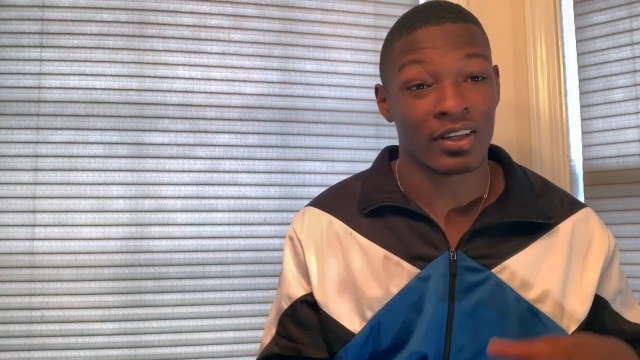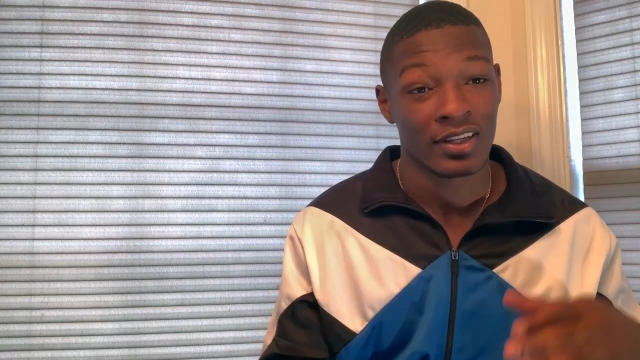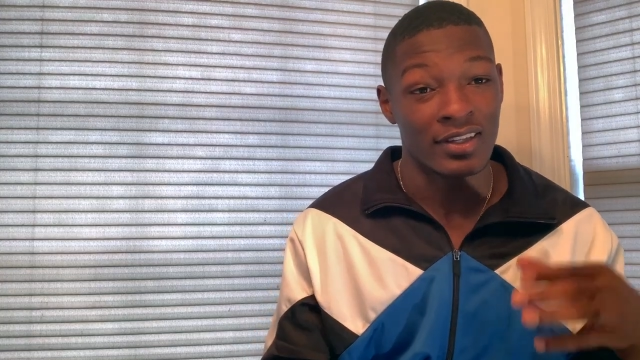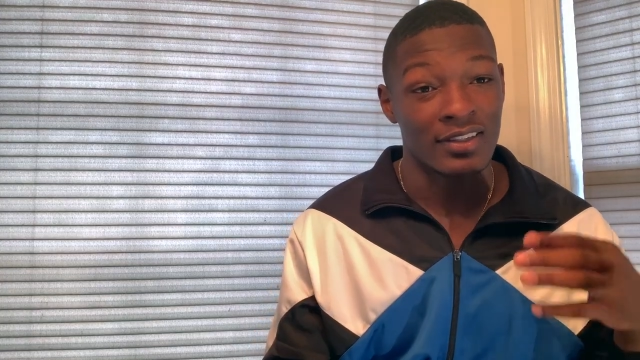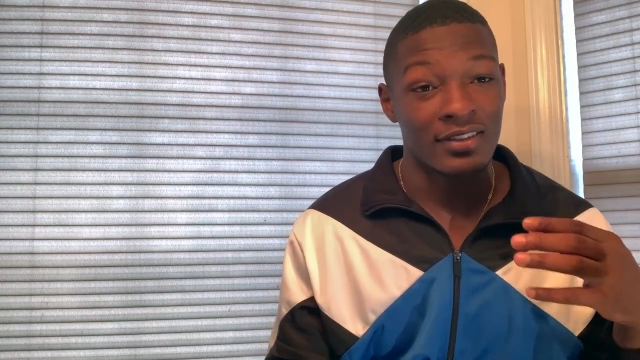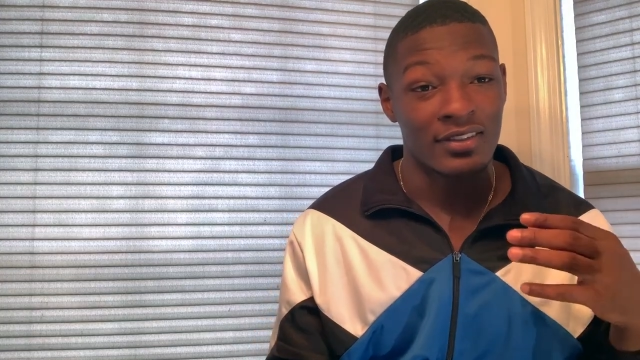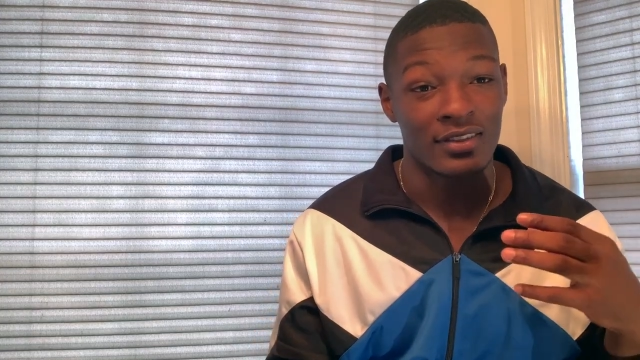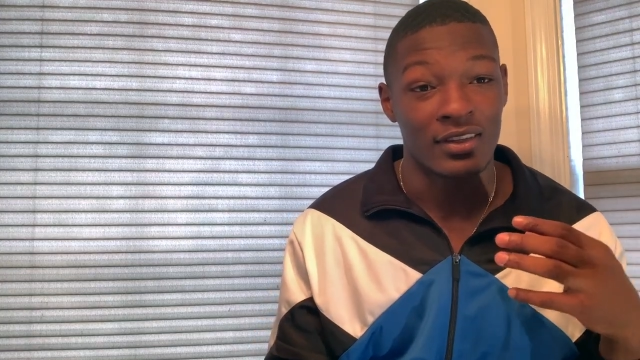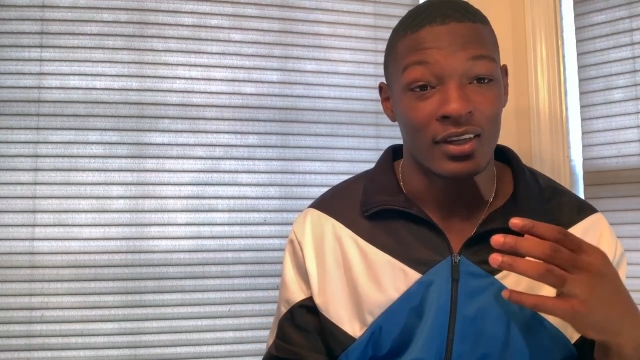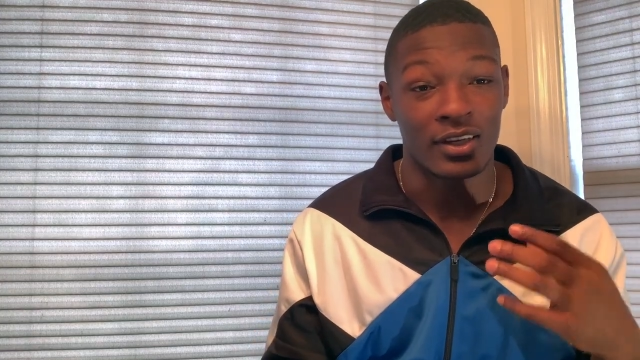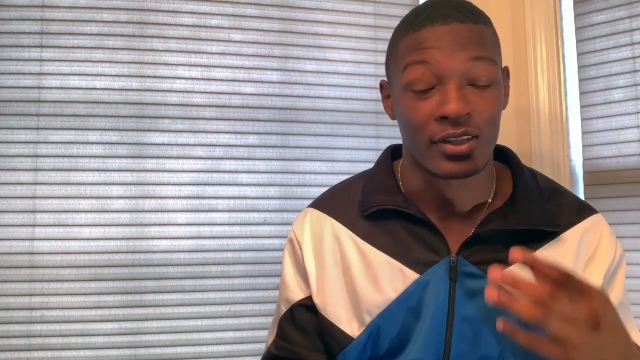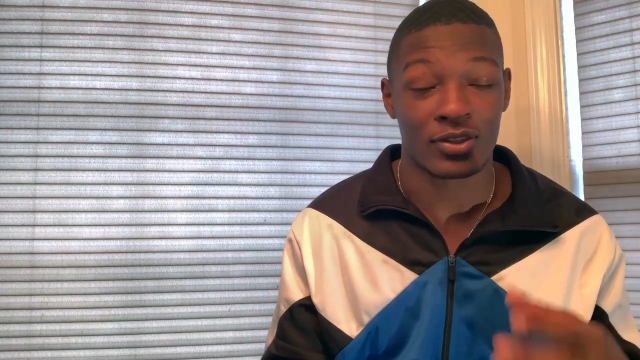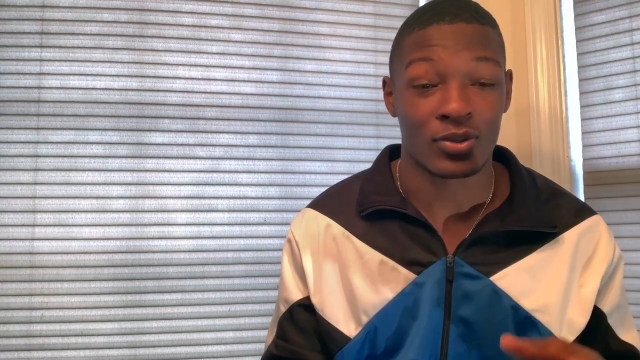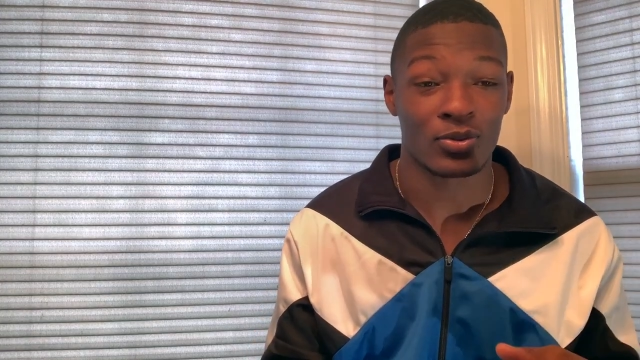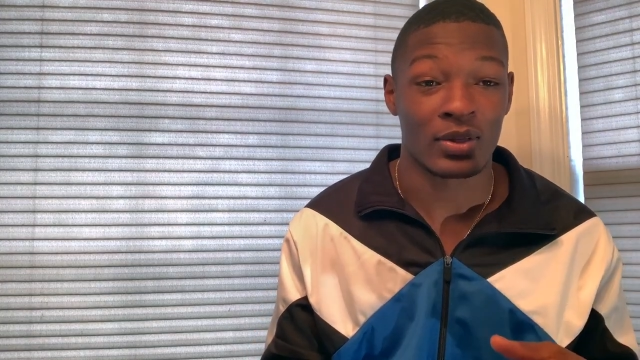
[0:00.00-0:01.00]
It's
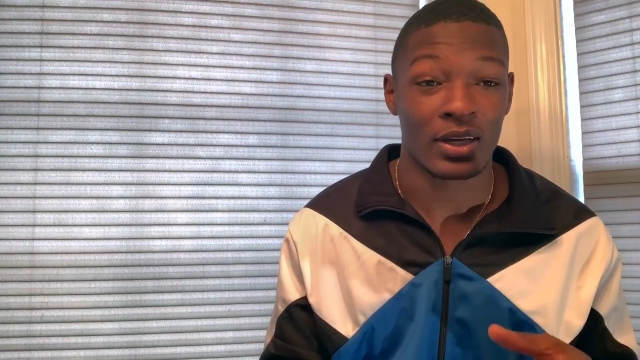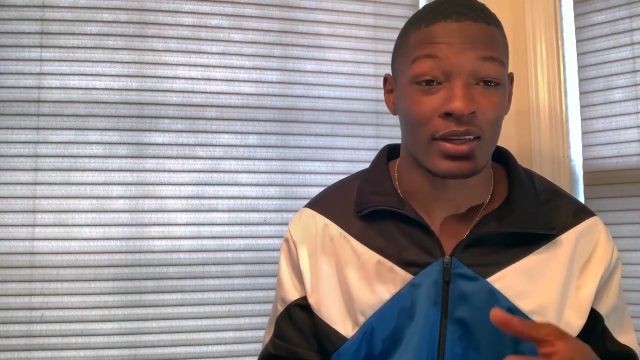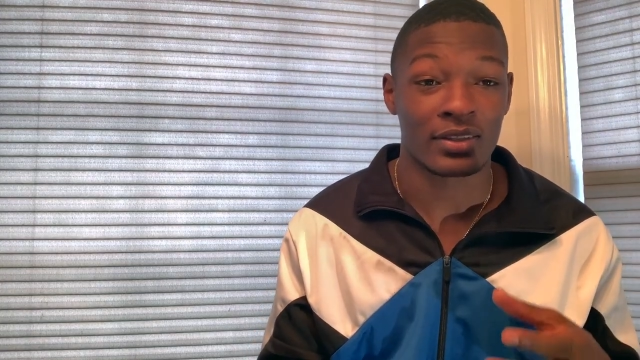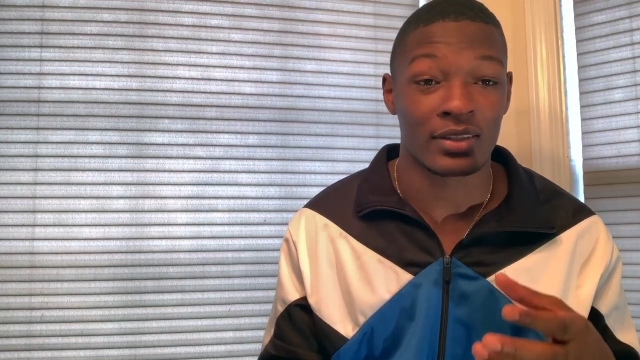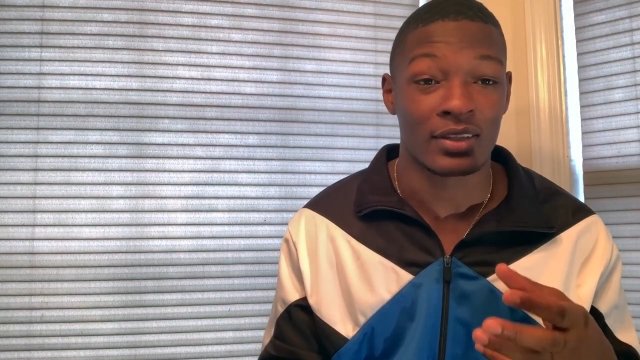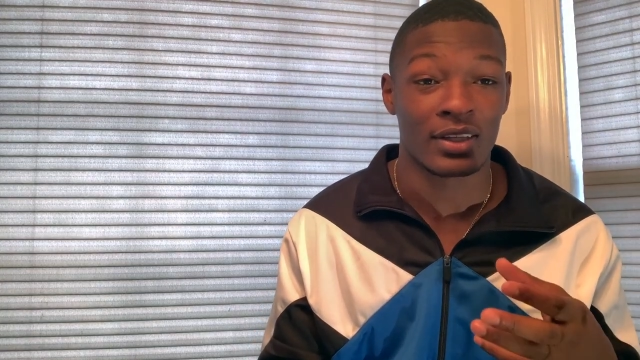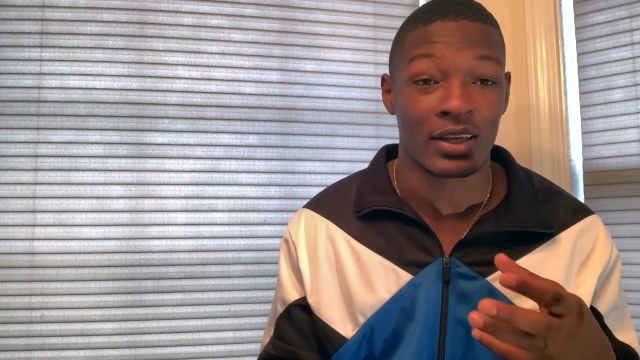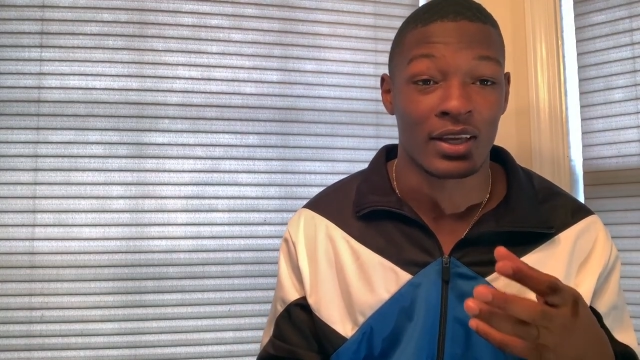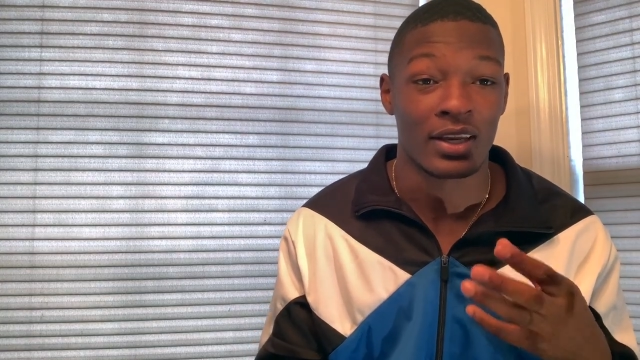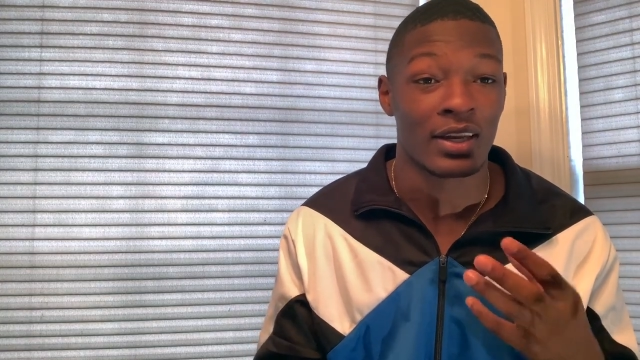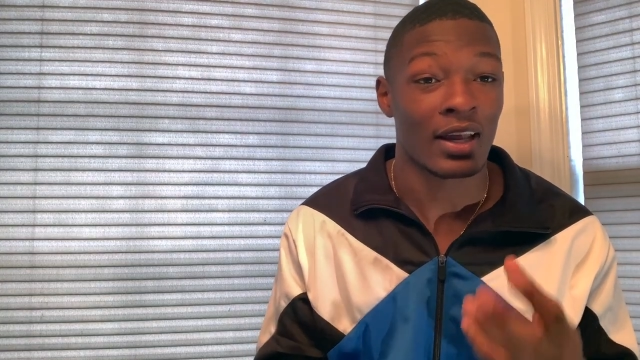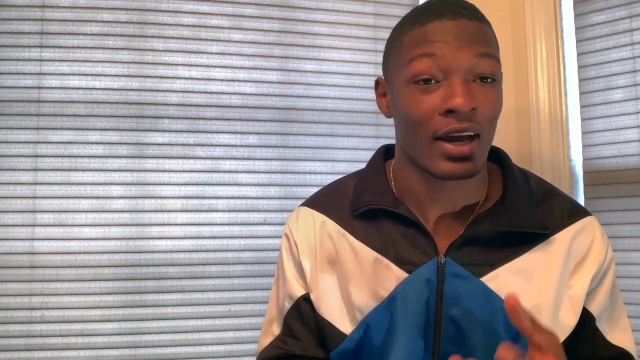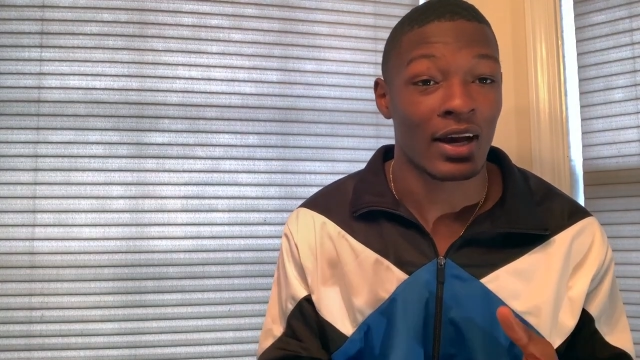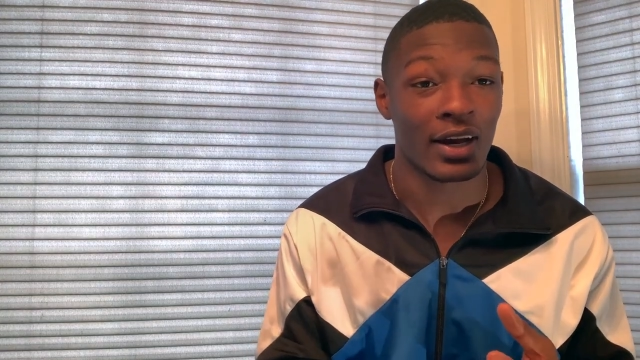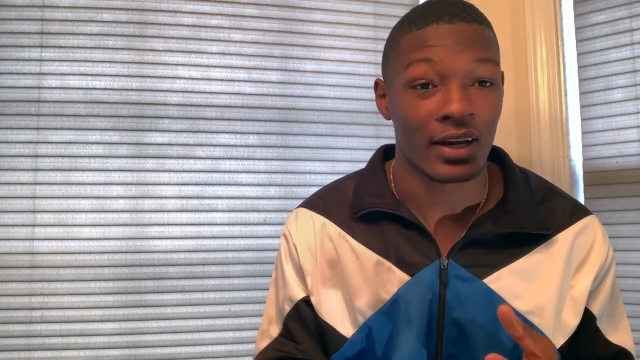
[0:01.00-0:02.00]
a
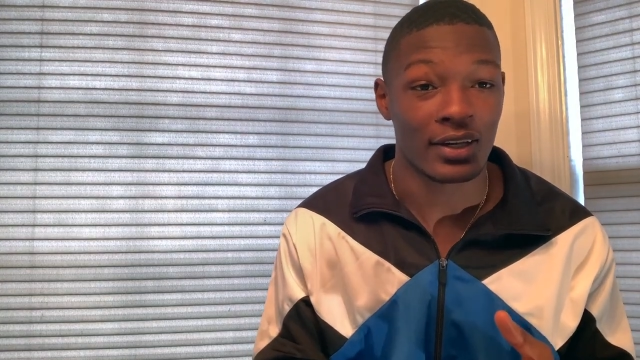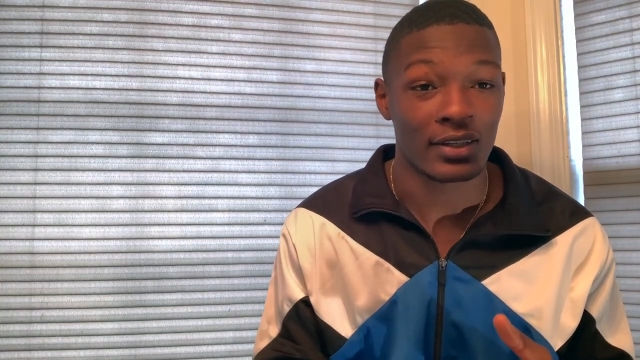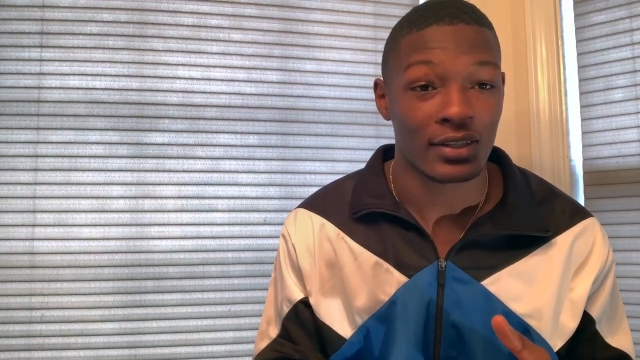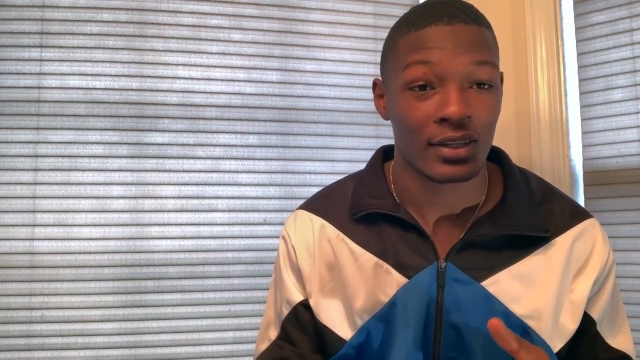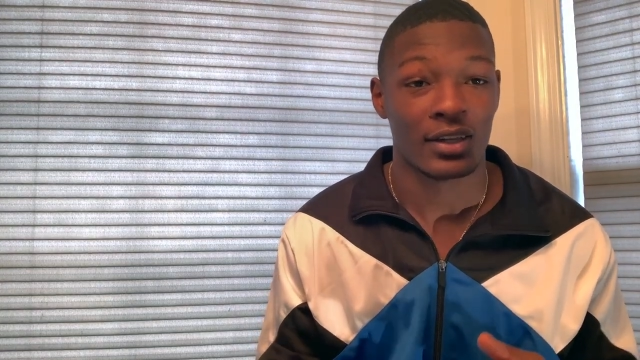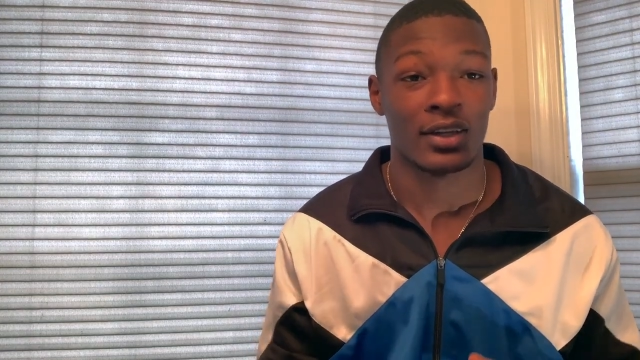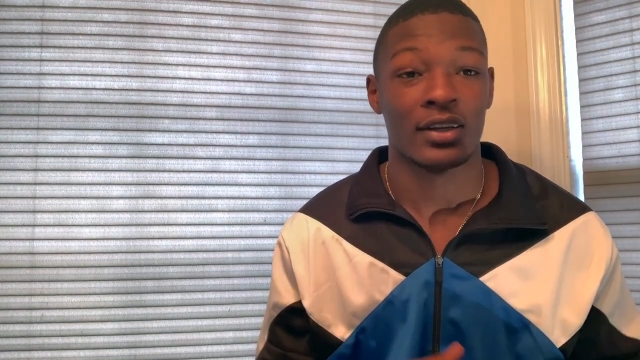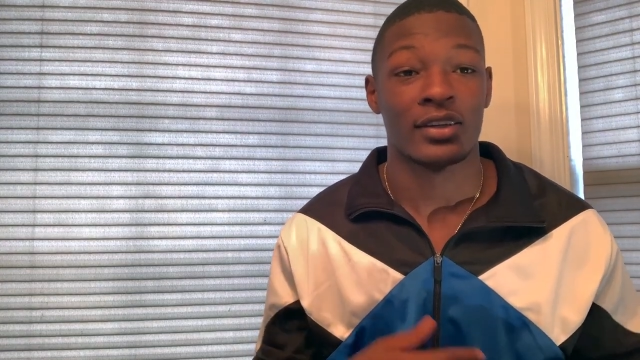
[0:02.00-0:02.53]
2009.